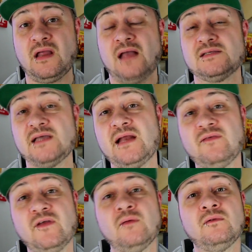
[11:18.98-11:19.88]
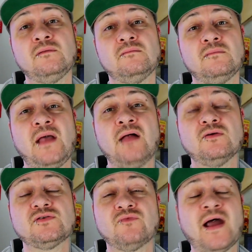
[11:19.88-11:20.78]
Can't say anything
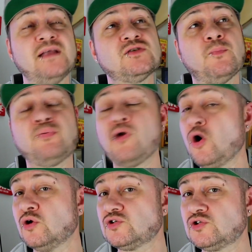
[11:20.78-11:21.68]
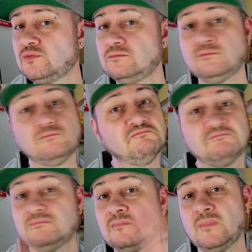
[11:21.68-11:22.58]
else. Right, so pros.
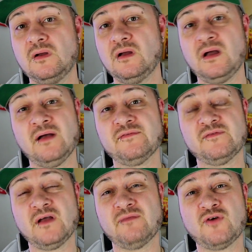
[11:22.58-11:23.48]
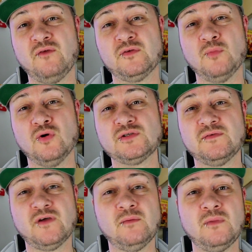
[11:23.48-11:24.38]
I've, I've covered most
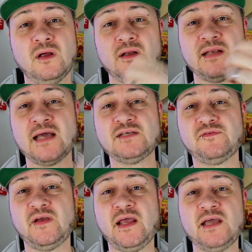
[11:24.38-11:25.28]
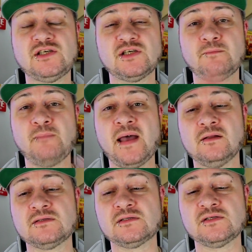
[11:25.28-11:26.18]
of them nice finish,
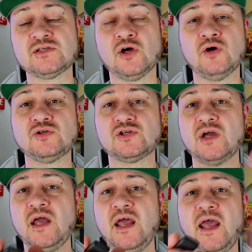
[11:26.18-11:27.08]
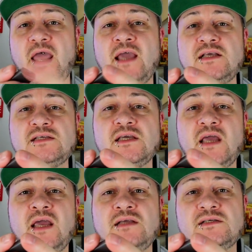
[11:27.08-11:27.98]
metal to touch, easy,
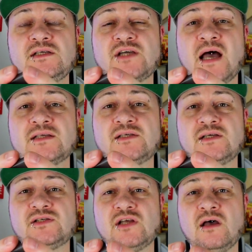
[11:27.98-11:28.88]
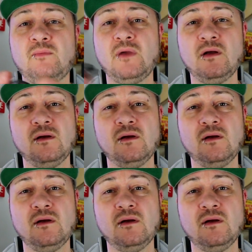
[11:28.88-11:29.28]
easy charge system,